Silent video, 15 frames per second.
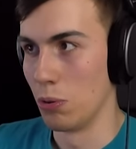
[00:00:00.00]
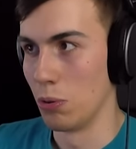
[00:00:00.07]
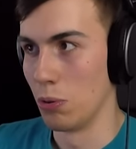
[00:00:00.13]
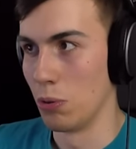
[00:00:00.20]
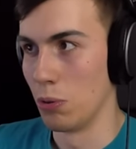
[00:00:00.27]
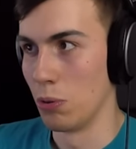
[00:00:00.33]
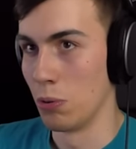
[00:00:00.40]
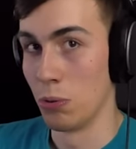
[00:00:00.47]

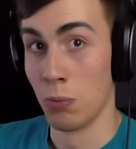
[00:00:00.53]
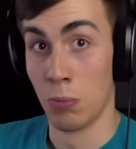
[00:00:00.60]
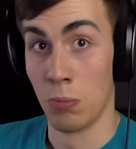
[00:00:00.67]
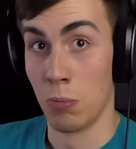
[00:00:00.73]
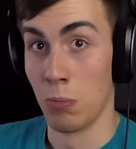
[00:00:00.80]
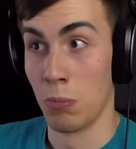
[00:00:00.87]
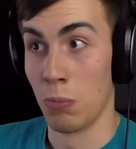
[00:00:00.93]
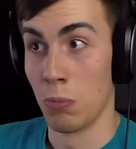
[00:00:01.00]

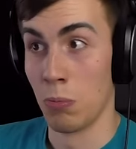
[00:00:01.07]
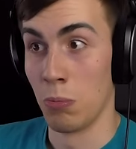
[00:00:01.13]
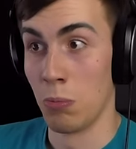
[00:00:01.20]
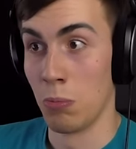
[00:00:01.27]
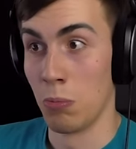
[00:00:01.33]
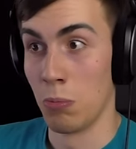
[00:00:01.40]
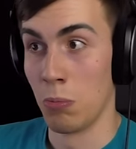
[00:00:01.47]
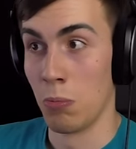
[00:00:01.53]

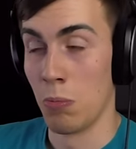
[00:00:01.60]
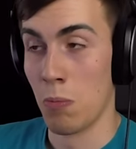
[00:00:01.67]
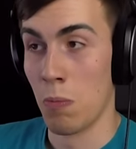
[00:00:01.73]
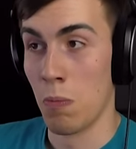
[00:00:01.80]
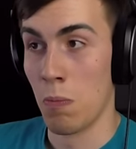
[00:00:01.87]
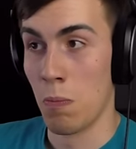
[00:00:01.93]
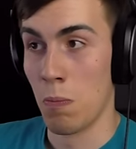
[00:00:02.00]
(no one is talking)